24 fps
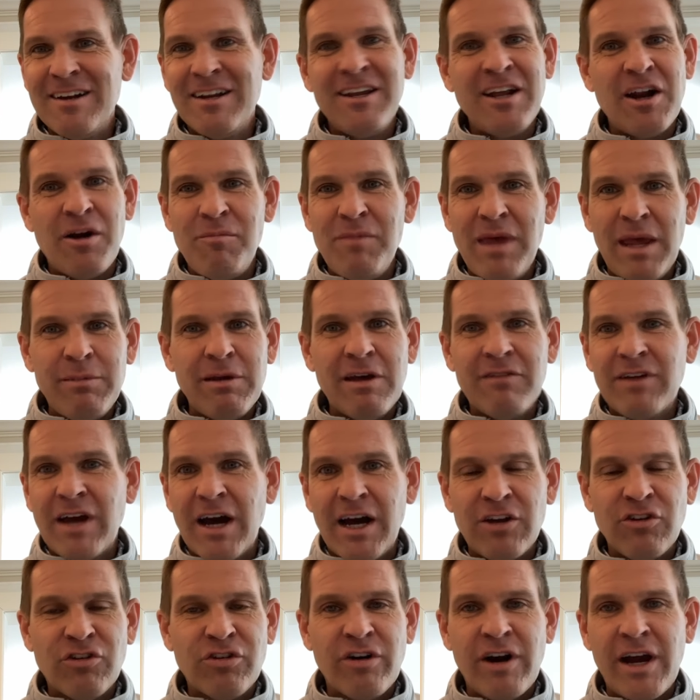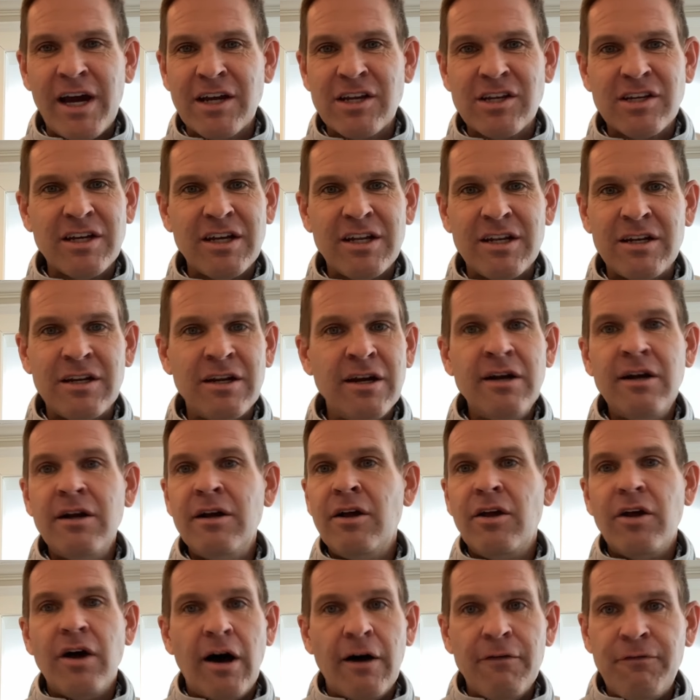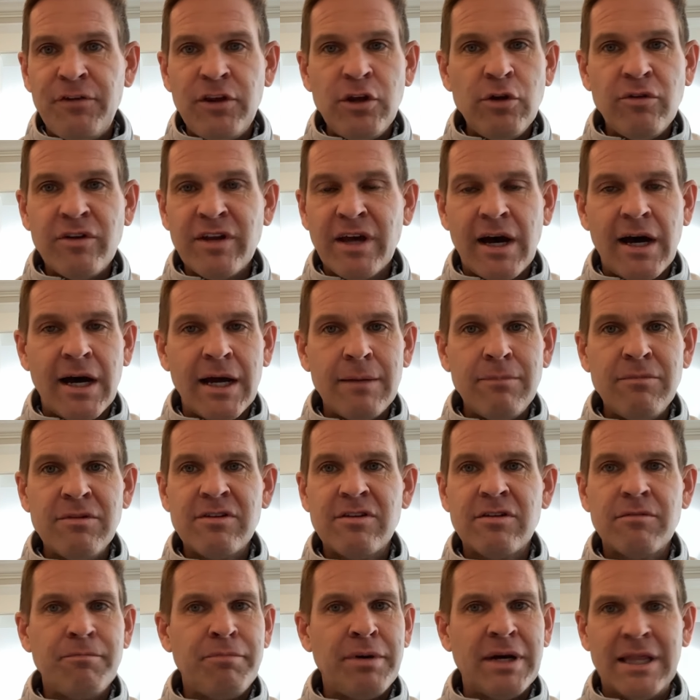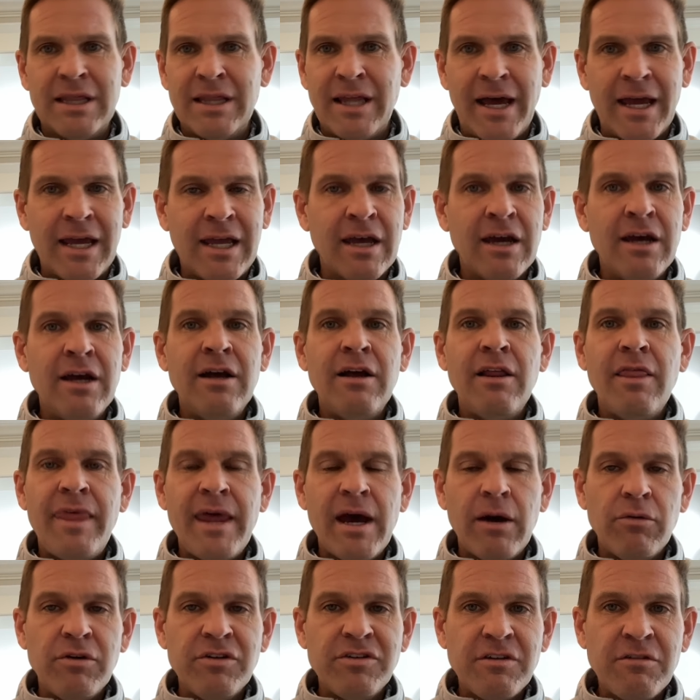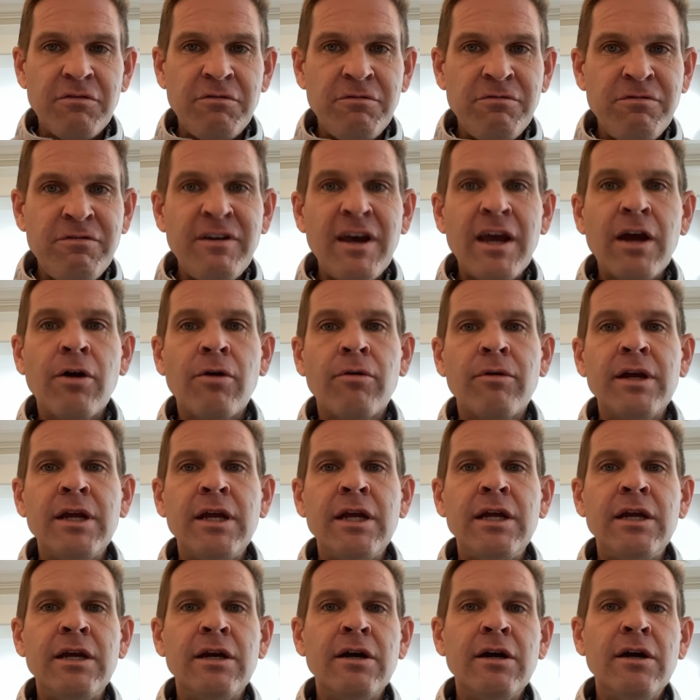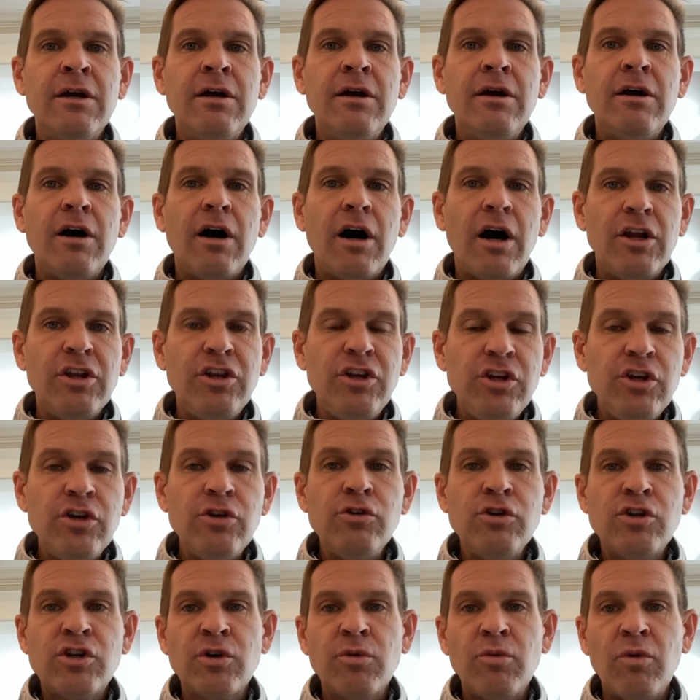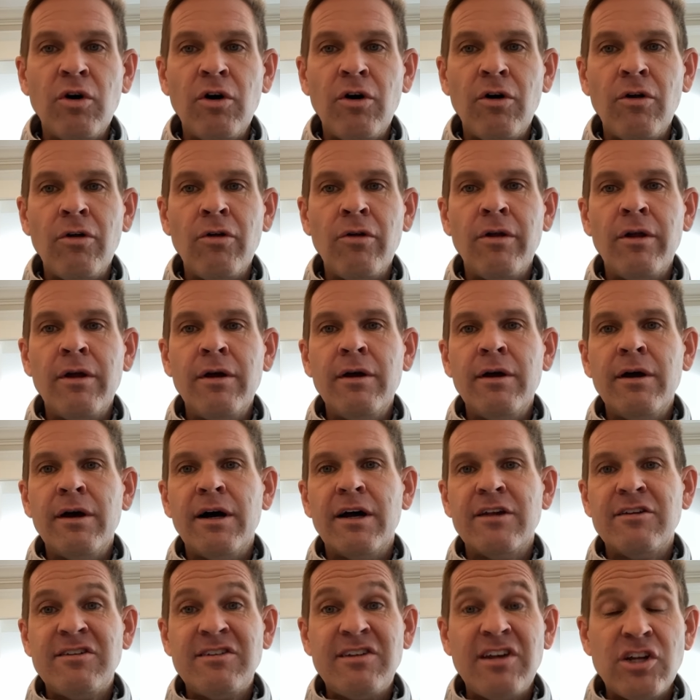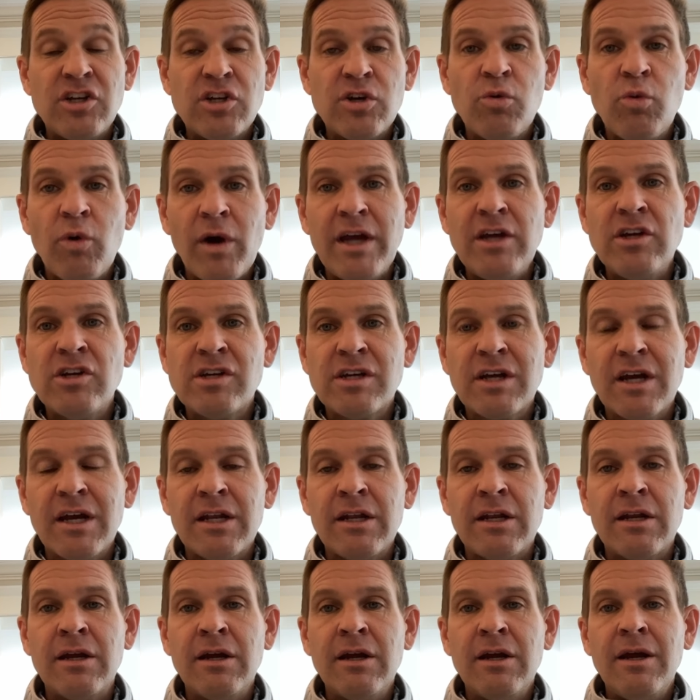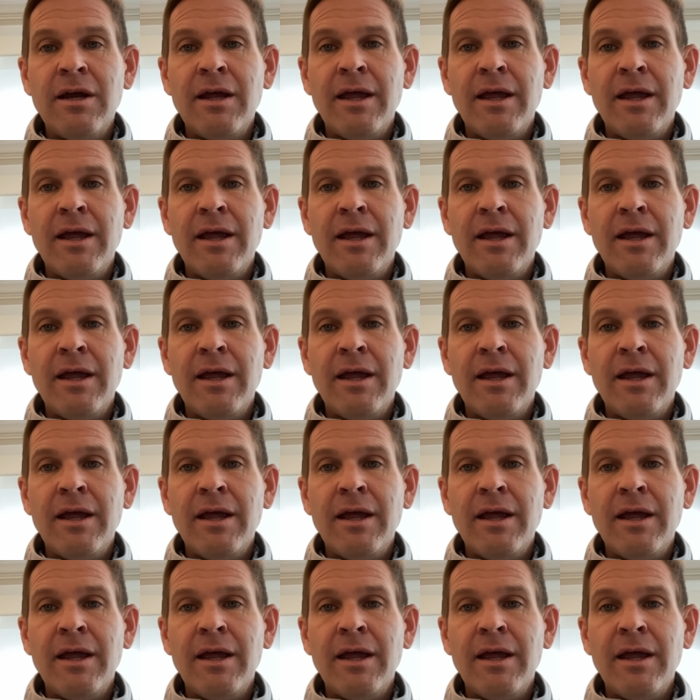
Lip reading: Maybe I've gotten traction a few times, but like that was a very unusual situation.